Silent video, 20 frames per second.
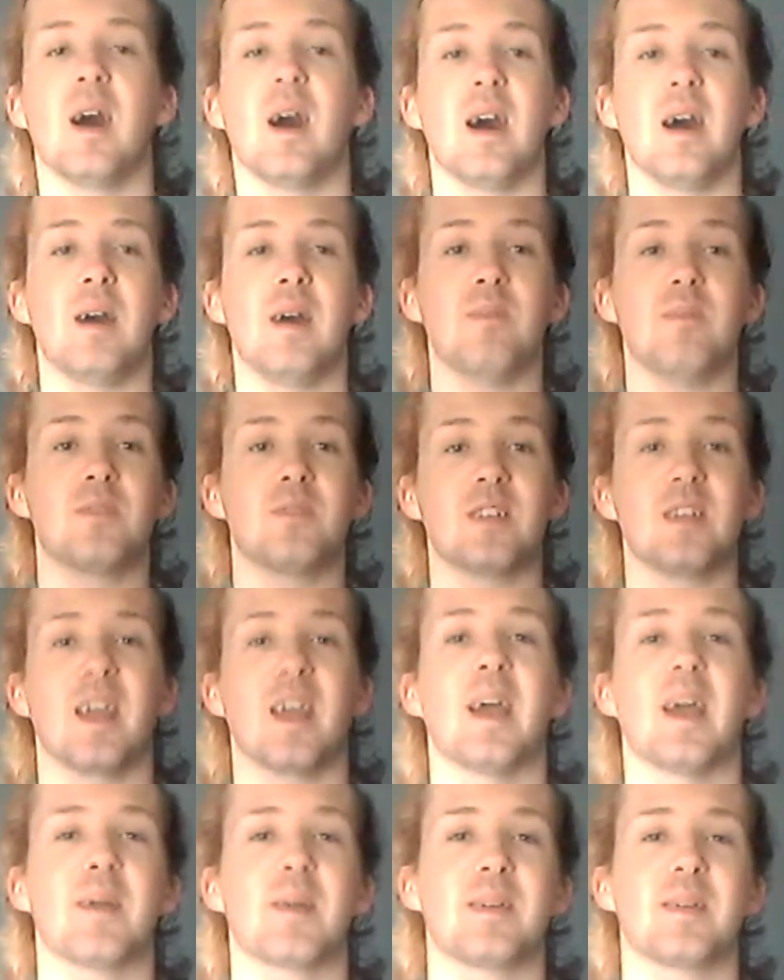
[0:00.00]
Um,
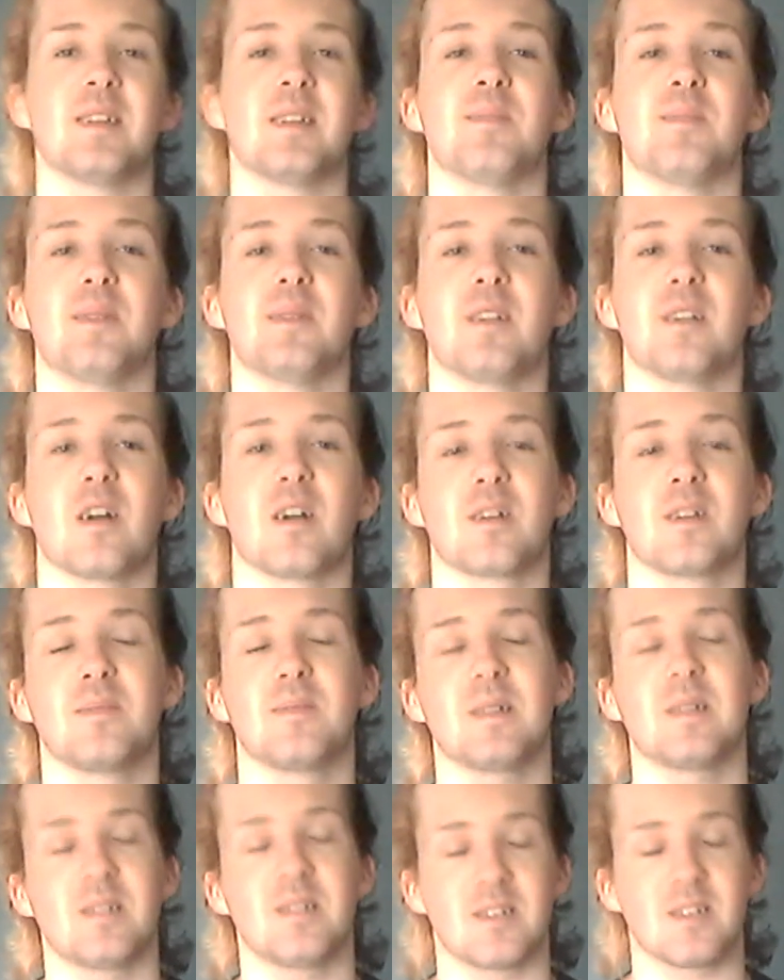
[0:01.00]
today I'm gonna be talking
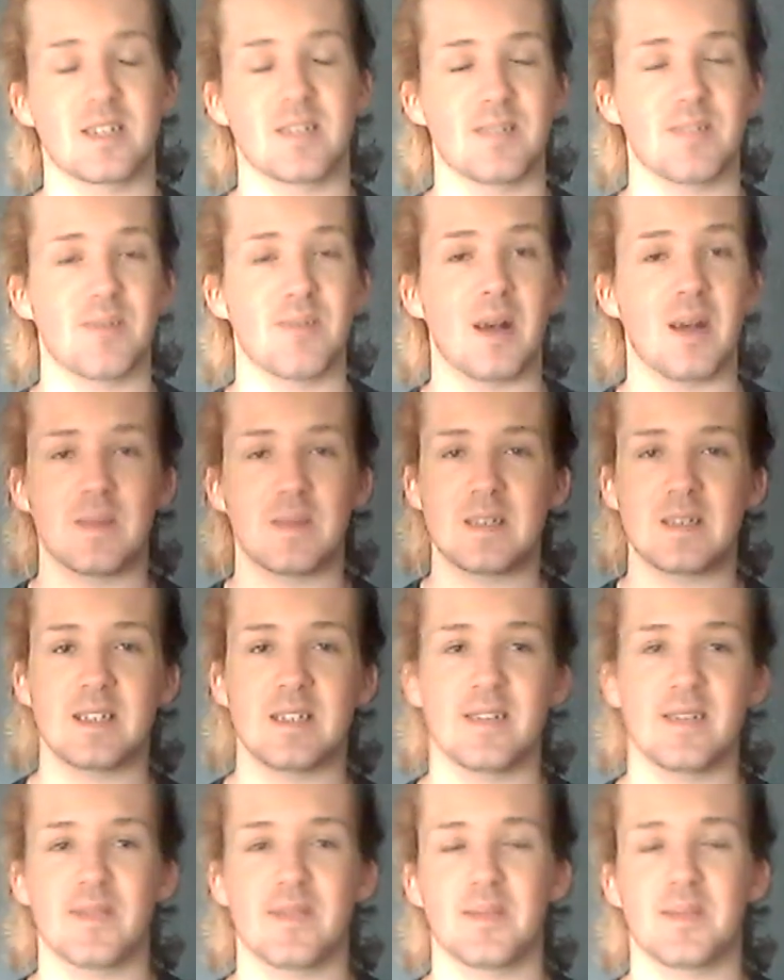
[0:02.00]
about, as you can probably
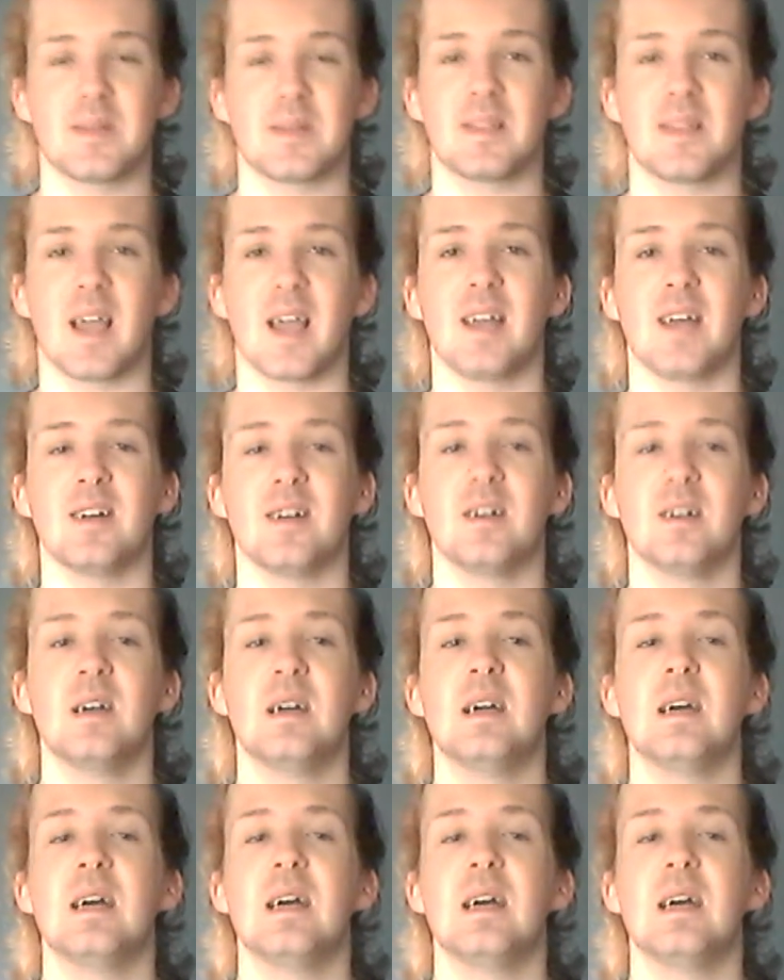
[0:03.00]
see from the title,